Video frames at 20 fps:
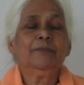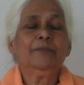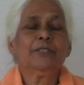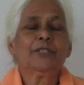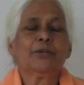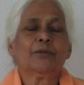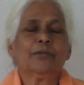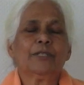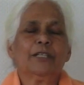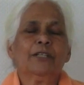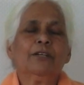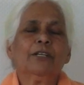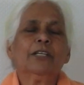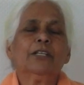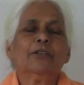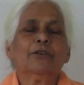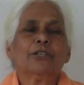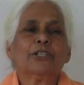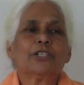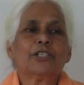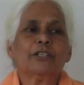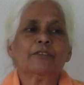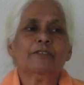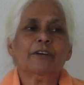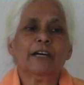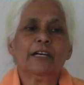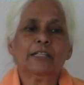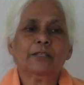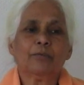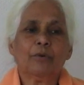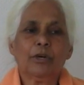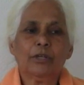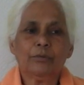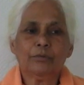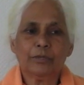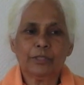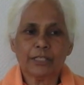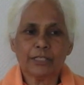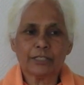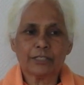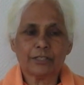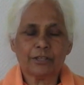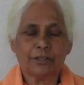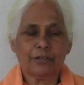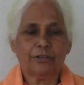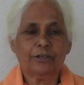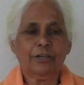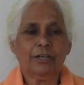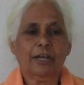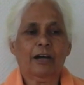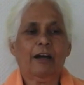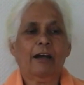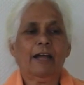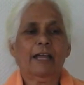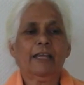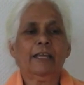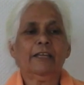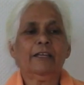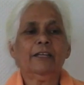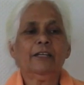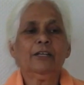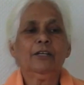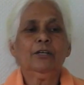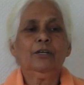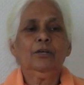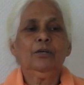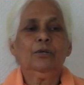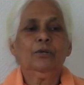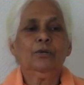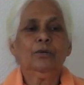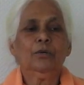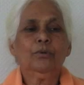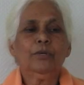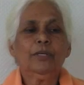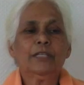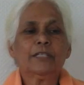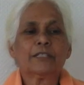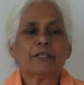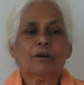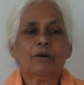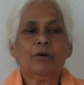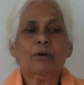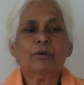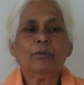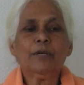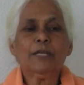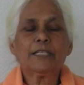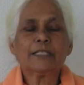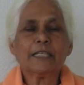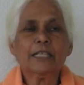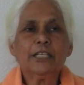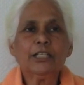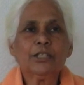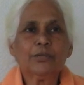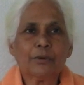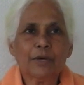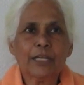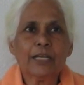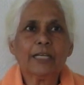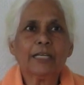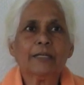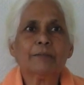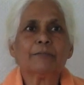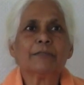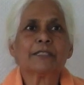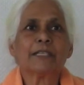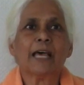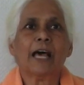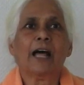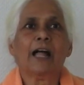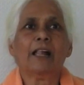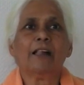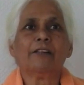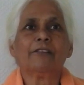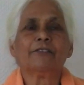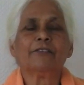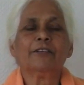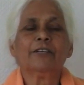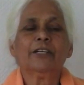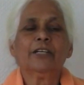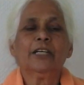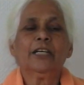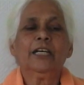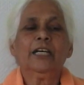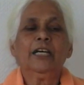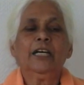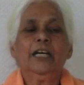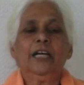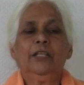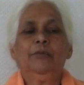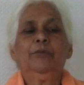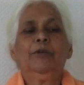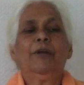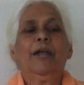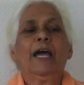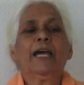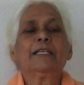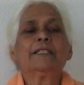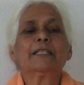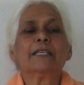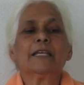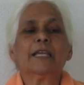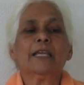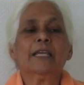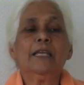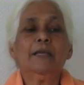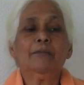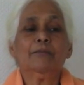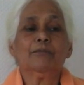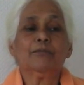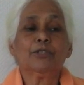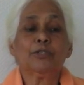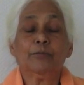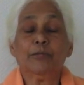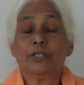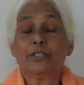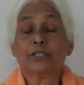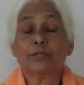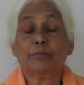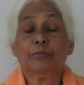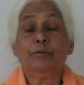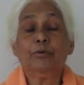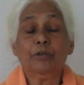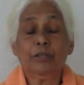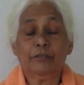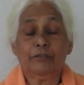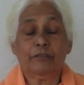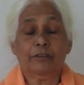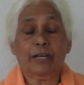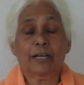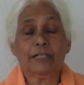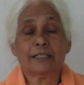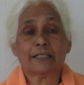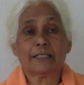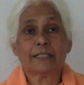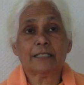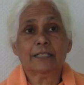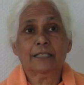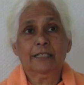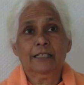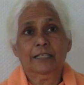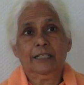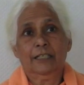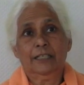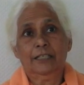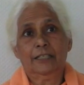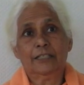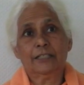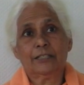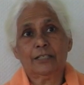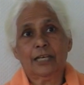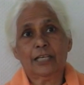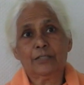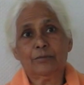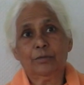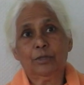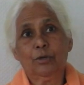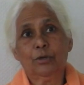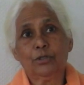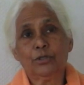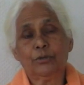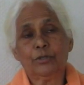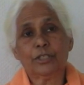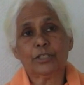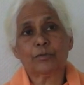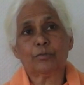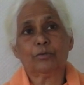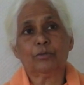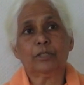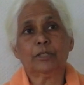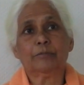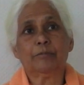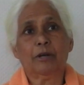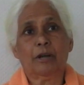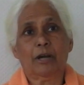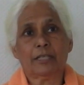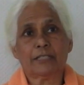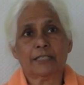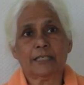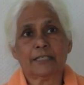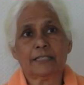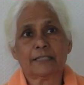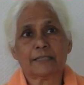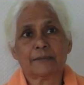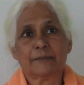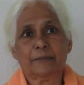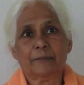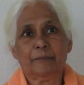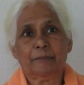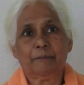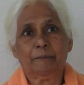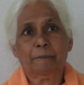So we look at Lord Shiva, the one with his third eye, who is always integrated in himself, and we're asking him to be a support for us in this, as we go through this world process.